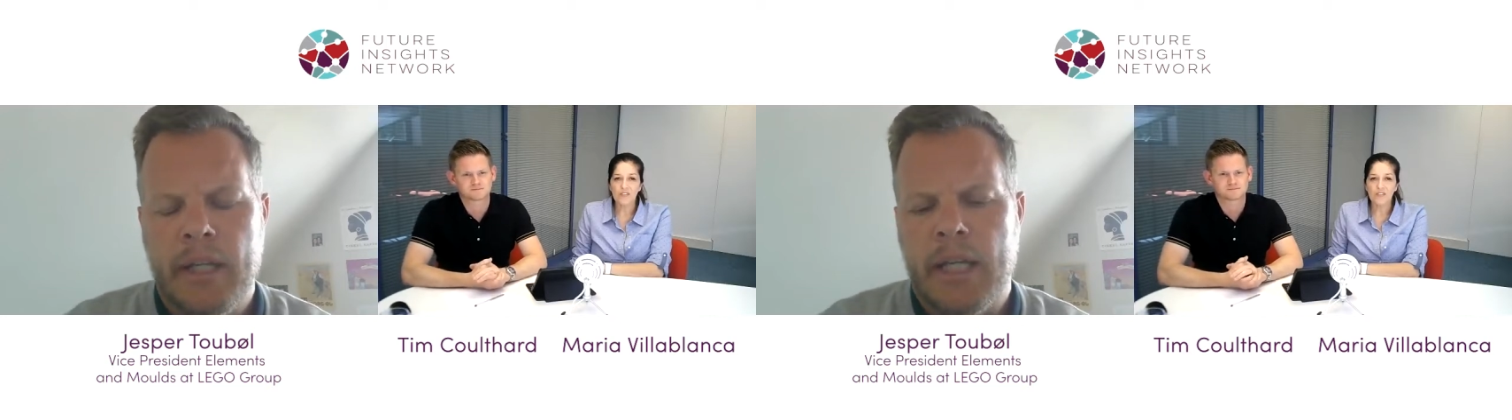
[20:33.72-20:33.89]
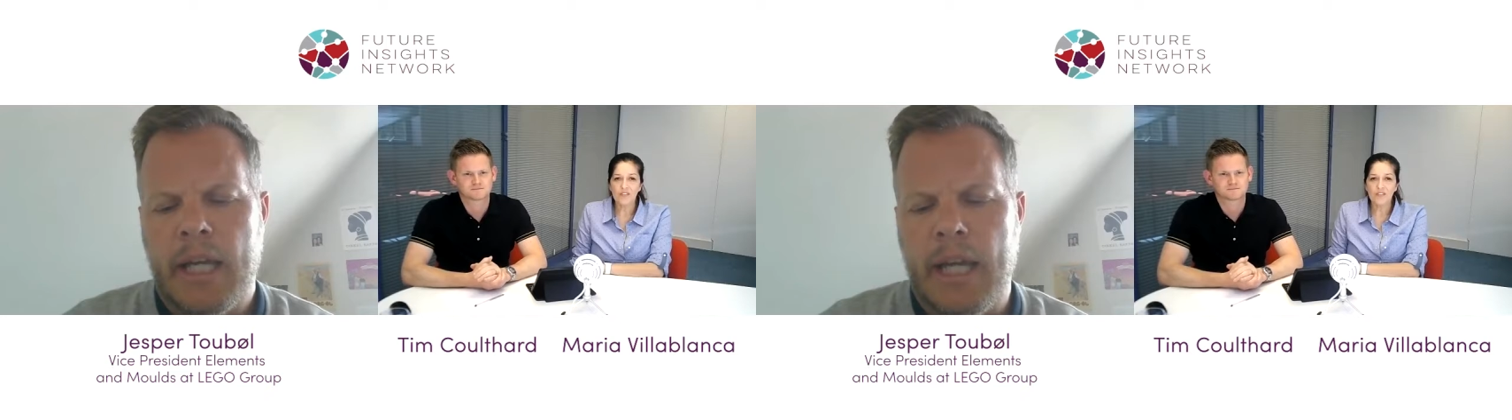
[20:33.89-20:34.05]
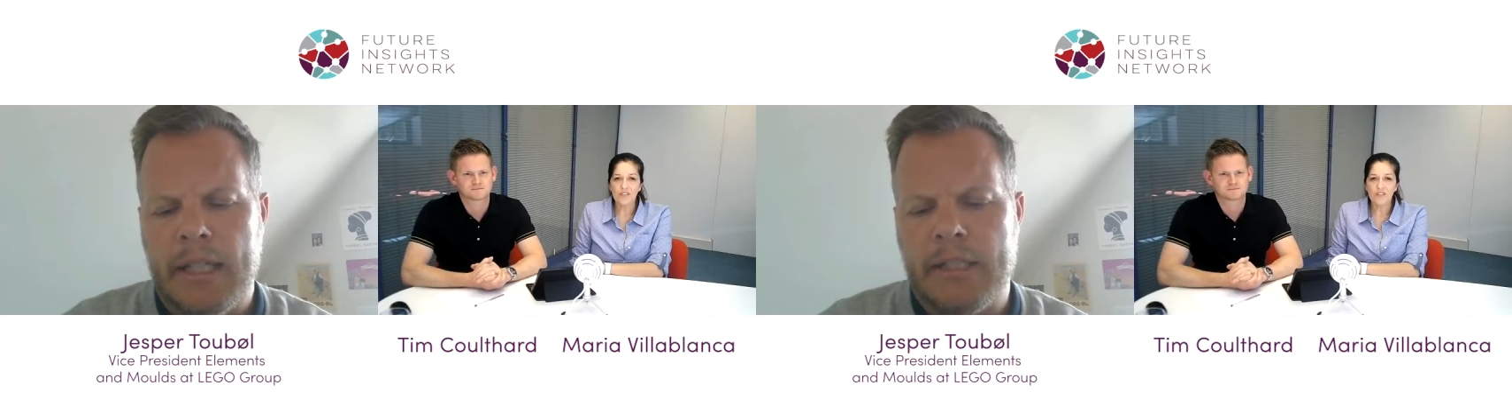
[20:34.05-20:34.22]

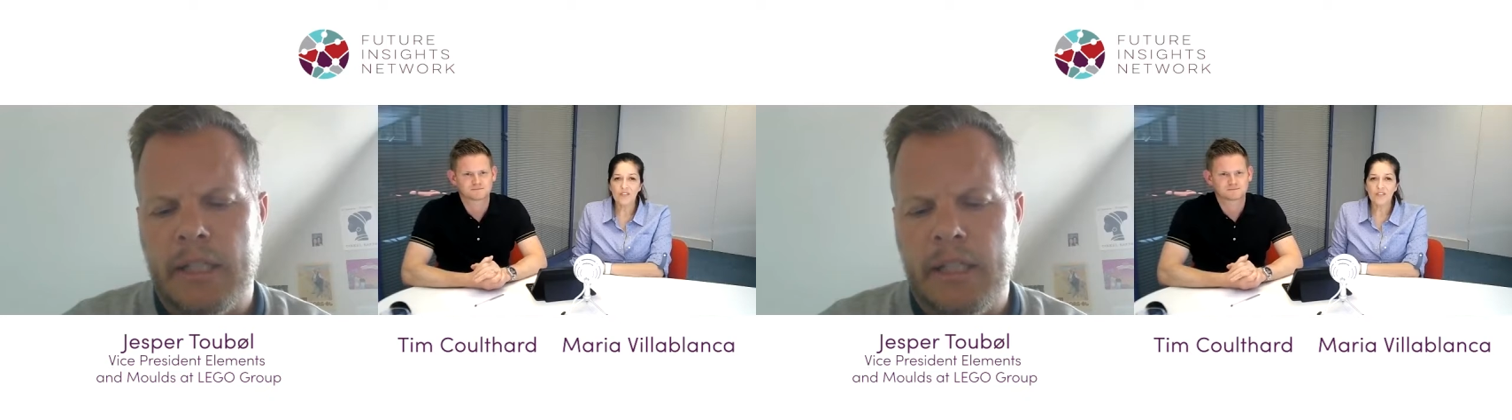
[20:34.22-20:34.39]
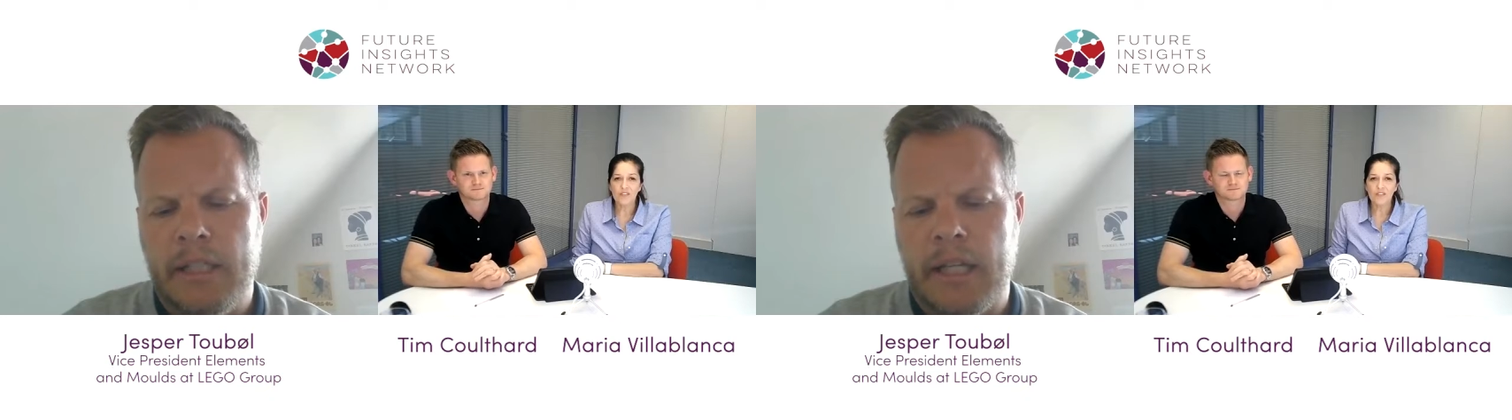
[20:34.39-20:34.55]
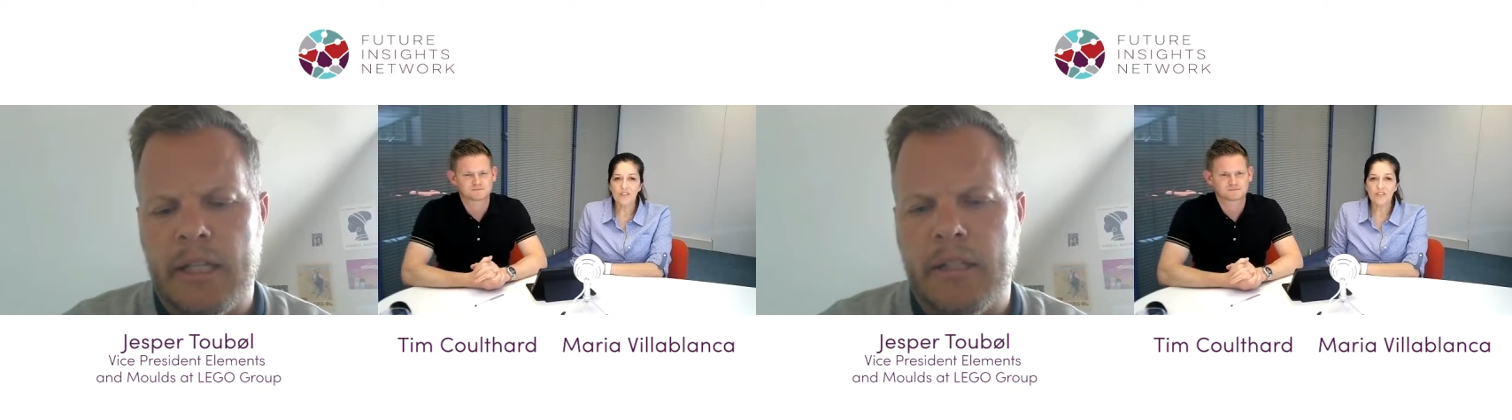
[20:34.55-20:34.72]
actually
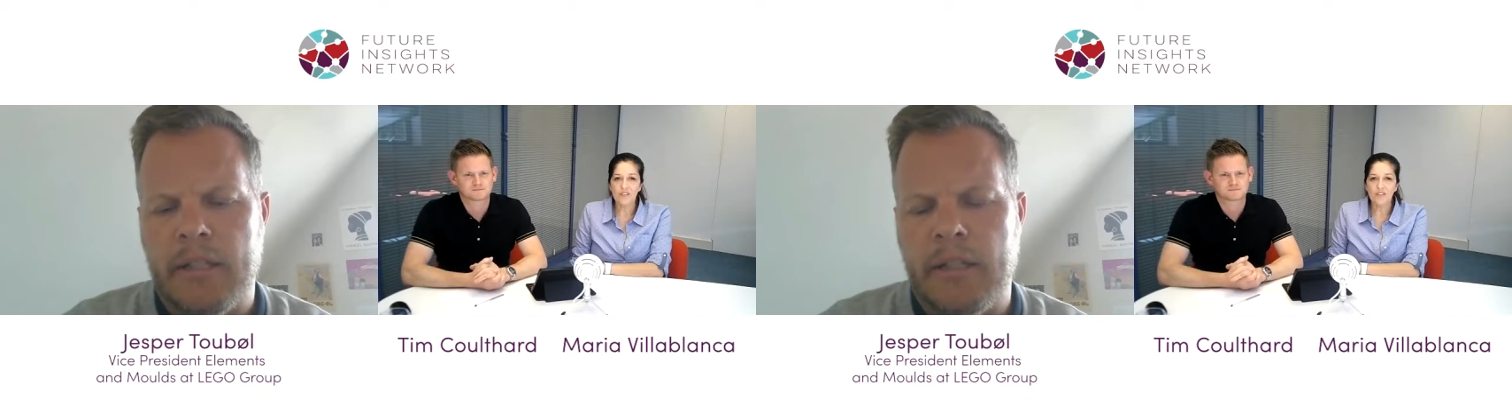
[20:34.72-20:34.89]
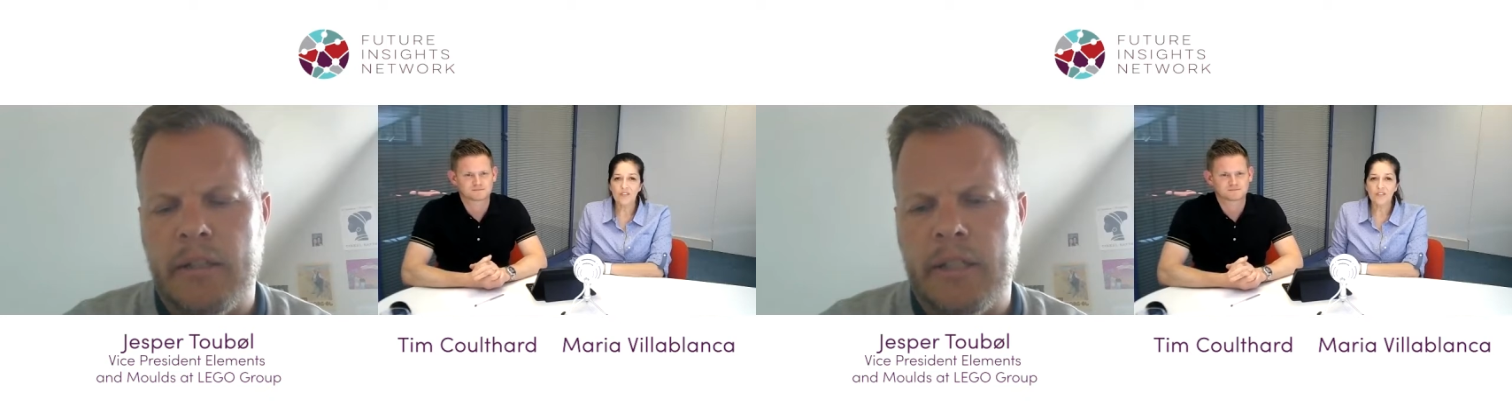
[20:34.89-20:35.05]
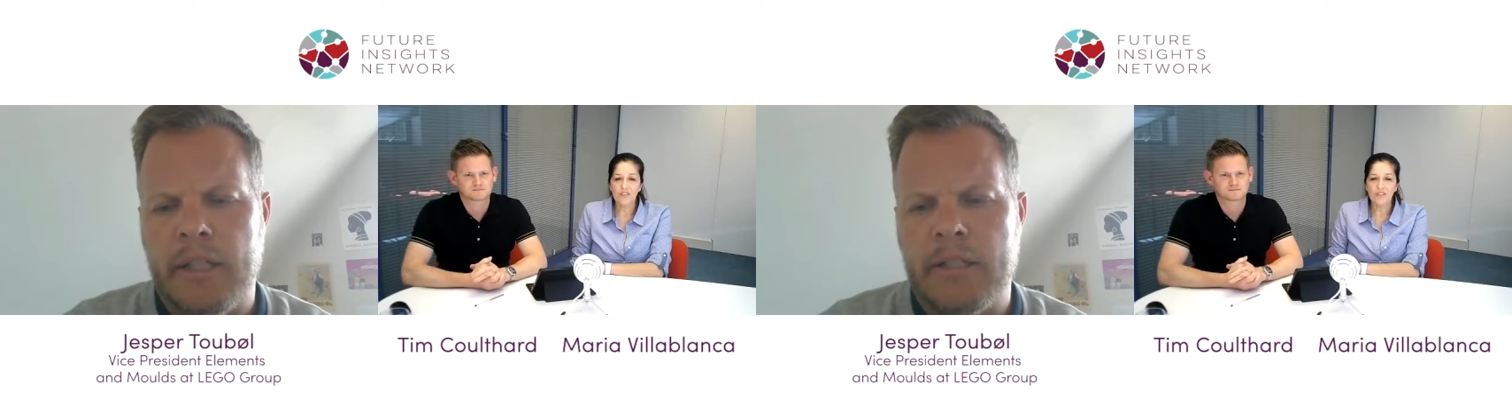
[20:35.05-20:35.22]
that
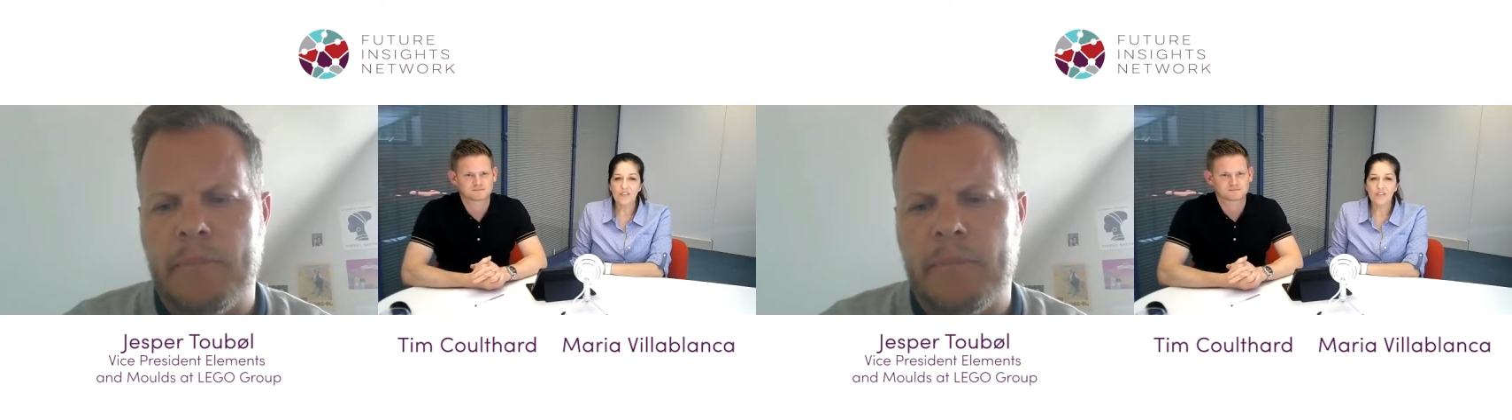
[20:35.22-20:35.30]
this